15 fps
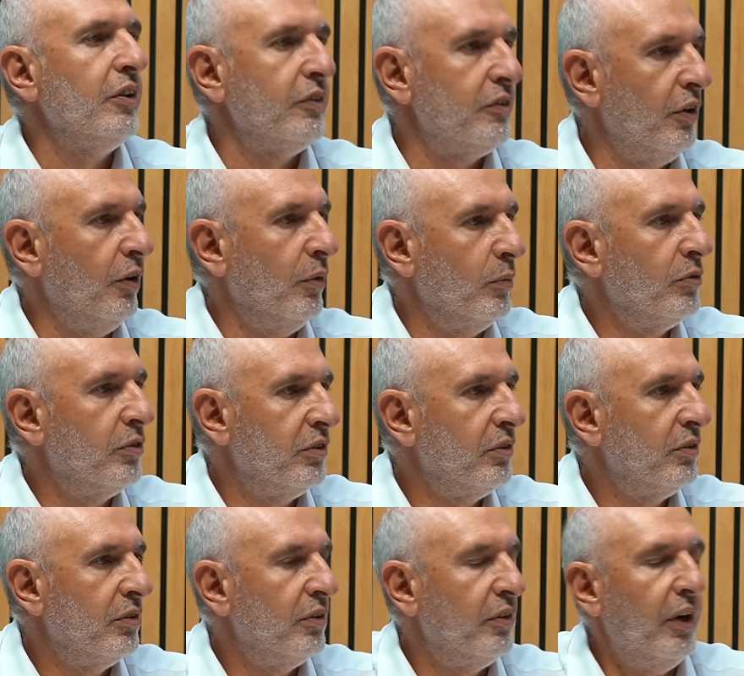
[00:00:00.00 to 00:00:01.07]
terms,
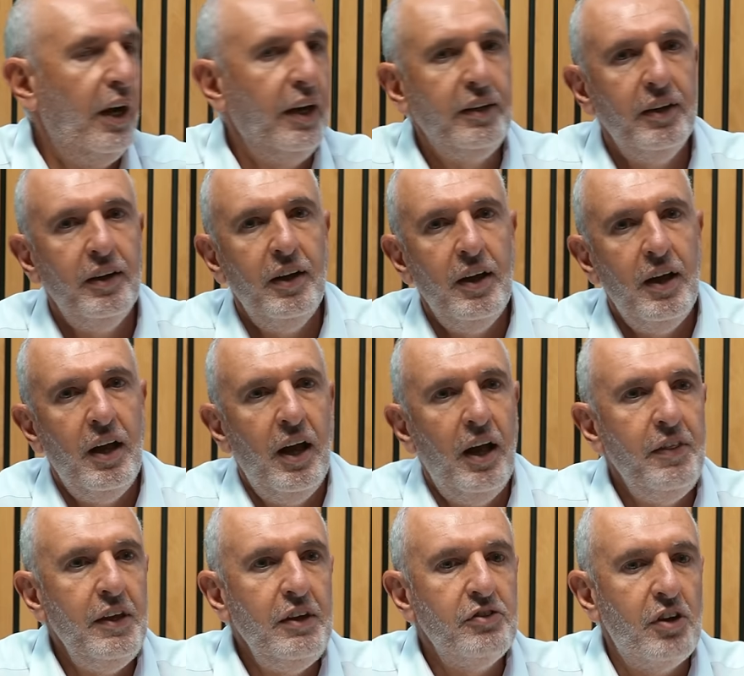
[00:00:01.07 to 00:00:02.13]
right?
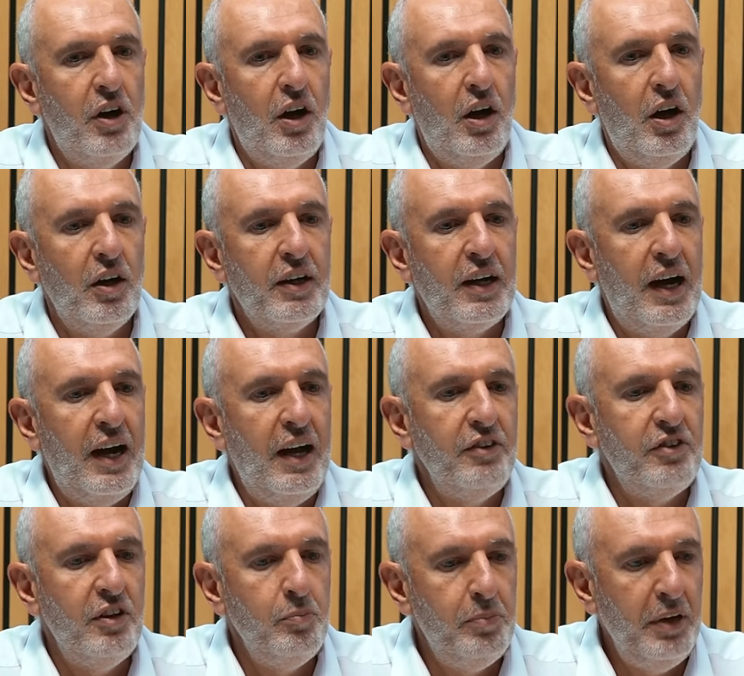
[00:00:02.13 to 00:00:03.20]
And these are guys
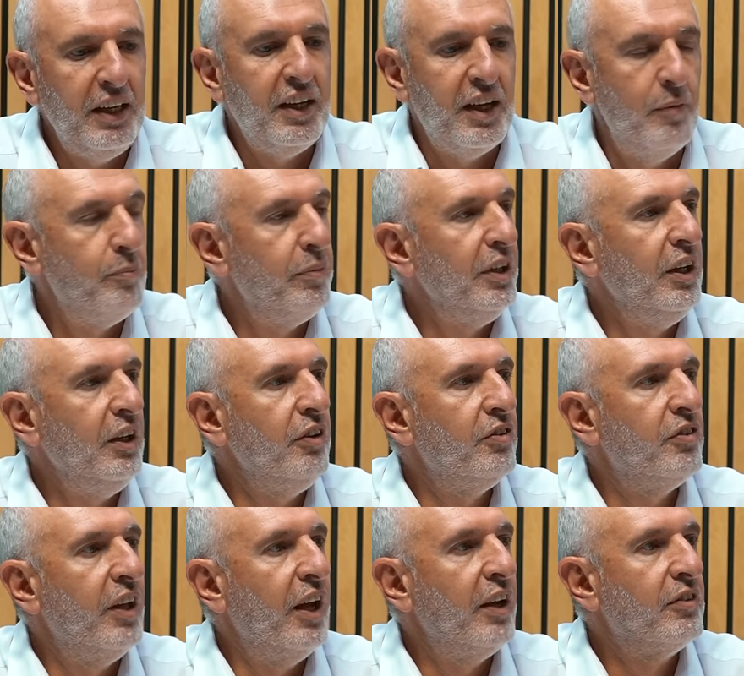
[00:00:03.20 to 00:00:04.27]
in big companies
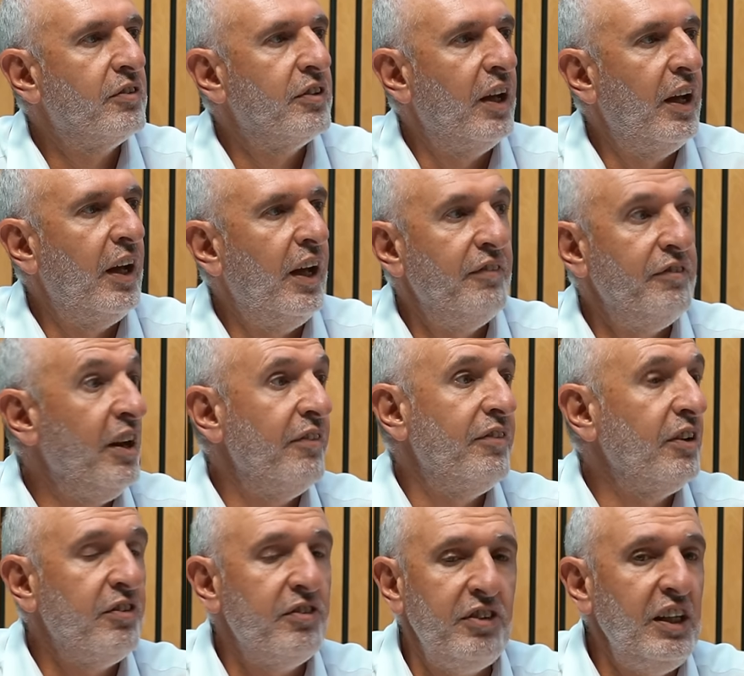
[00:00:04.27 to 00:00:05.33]
that have never
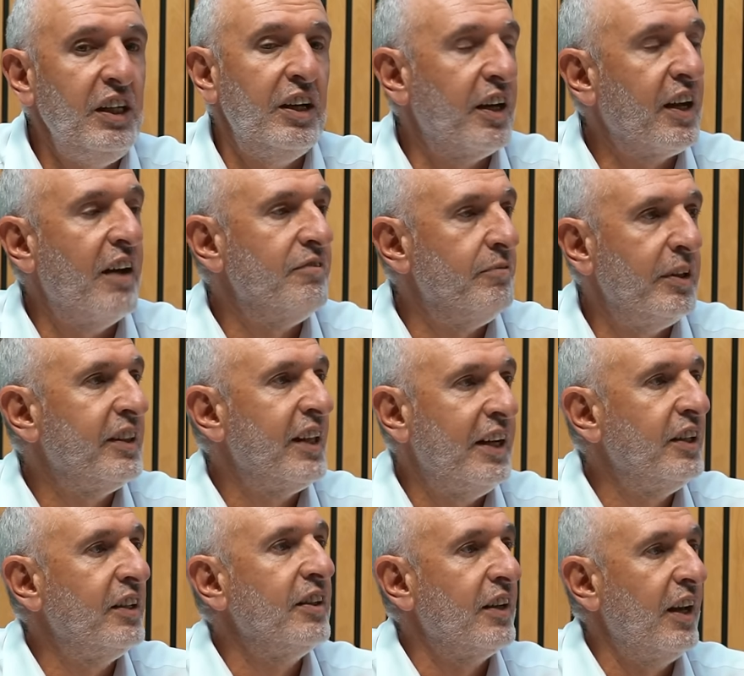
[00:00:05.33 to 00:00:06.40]
seen a government they
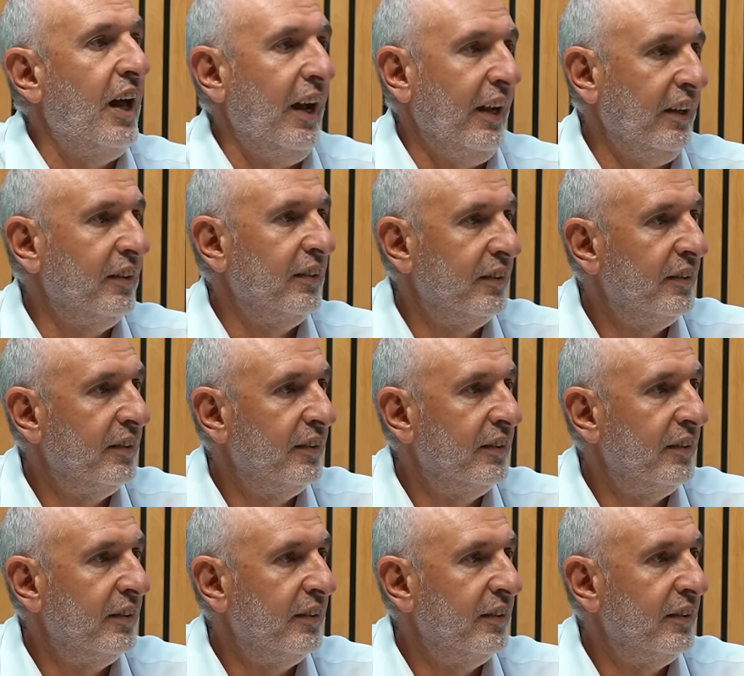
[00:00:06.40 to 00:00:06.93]
didn't like.